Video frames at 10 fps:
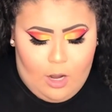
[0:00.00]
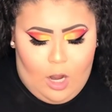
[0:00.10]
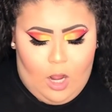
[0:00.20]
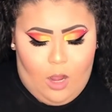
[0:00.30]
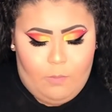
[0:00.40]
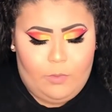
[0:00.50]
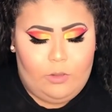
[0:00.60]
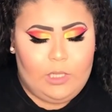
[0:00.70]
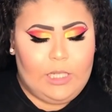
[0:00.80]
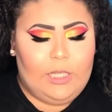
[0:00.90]
um,
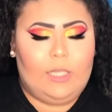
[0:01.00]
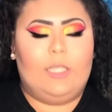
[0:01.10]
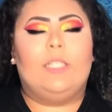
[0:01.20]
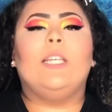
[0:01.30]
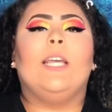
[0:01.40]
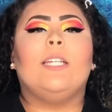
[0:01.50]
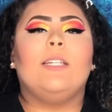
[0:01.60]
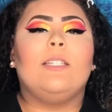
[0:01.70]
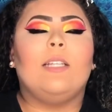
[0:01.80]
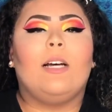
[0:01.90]
using this
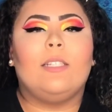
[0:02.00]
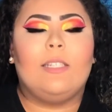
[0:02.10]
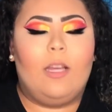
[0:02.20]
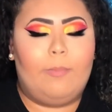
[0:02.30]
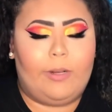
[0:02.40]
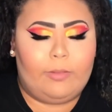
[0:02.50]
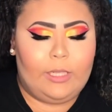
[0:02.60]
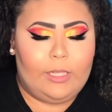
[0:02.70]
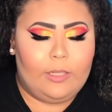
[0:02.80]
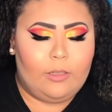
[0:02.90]
Anastasia
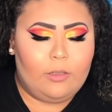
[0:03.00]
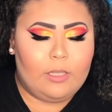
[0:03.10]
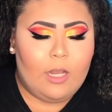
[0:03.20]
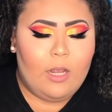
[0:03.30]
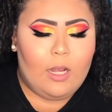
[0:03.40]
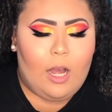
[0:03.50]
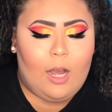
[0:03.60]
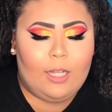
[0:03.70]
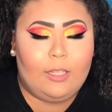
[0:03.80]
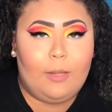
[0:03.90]
Beverly Hills
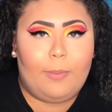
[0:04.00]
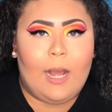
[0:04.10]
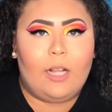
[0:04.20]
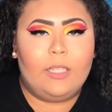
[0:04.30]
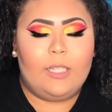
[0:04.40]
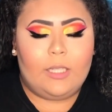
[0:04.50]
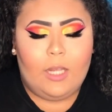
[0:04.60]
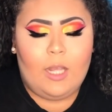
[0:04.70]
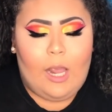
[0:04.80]
uh, lip palette.